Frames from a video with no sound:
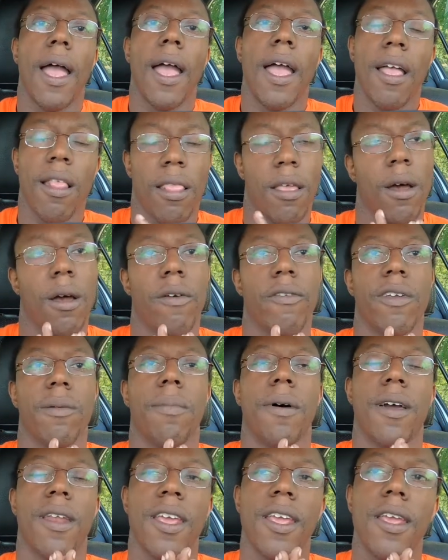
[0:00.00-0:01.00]
Hello,
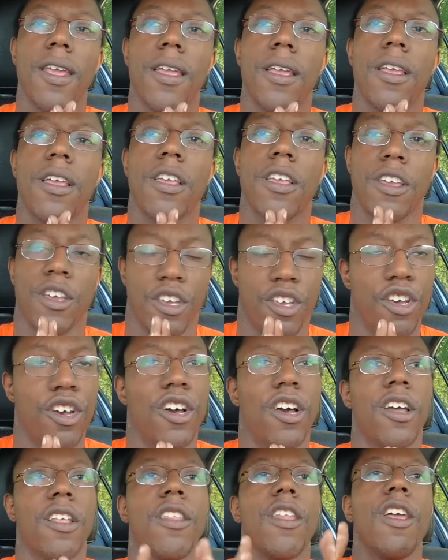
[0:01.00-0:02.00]
everybody.
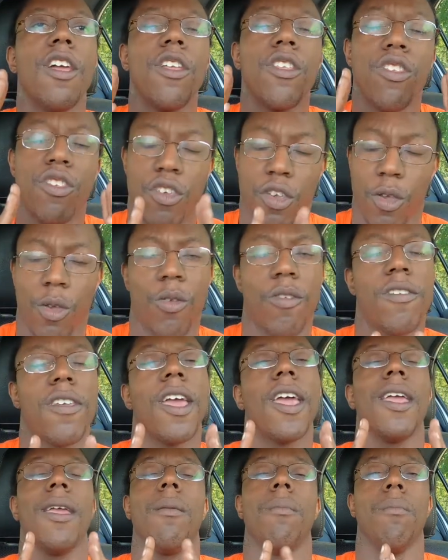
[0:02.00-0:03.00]
Good
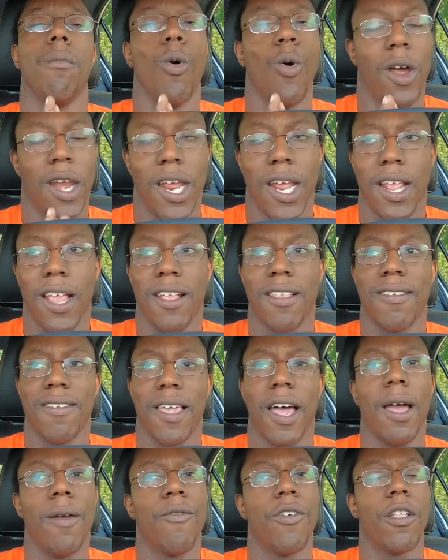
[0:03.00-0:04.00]
Tuesday morning. It's
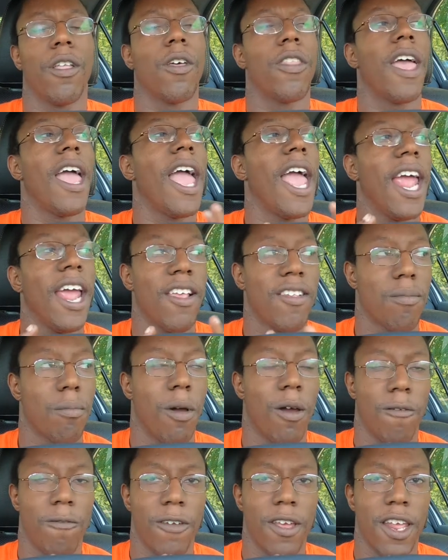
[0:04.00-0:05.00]
time for another
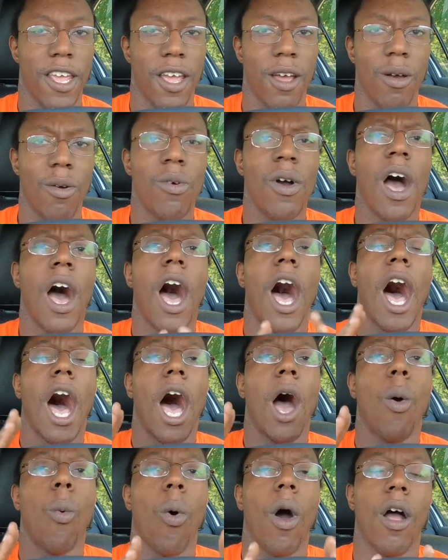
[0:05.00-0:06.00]
ASMR video.
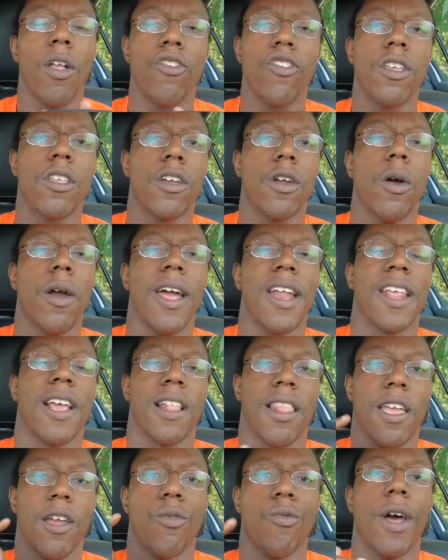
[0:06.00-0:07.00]
I want you to go ahead and
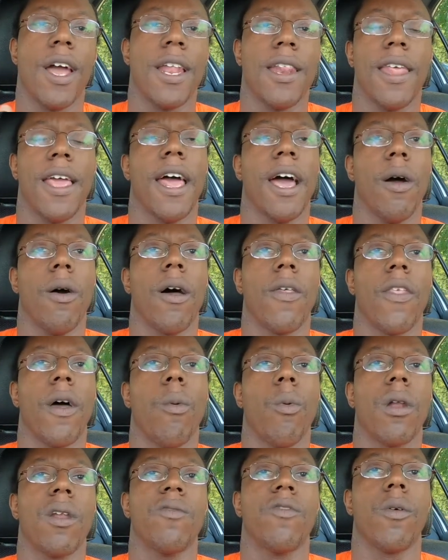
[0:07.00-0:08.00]
click right now on that
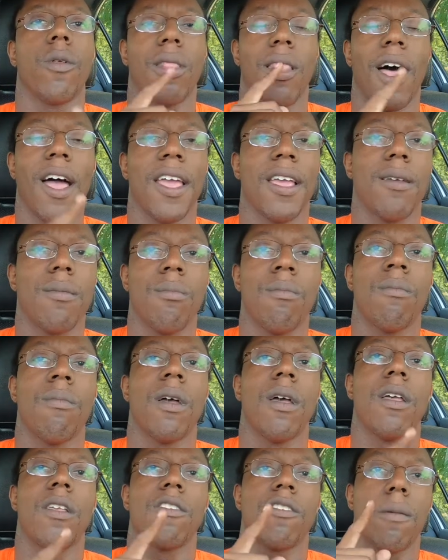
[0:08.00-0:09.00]
wonderful like,
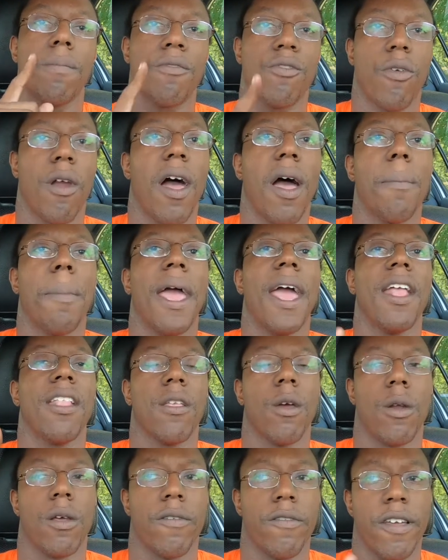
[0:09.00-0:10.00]
subscribe, and,
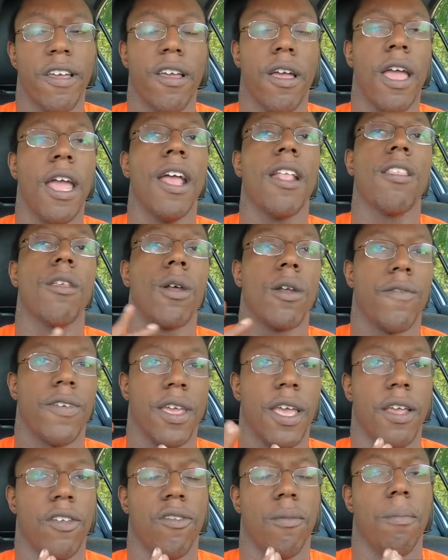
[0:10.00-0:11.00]
noti and
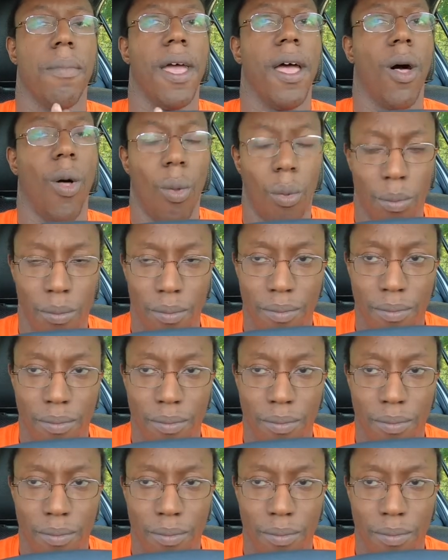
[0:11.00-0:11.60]
notification bell.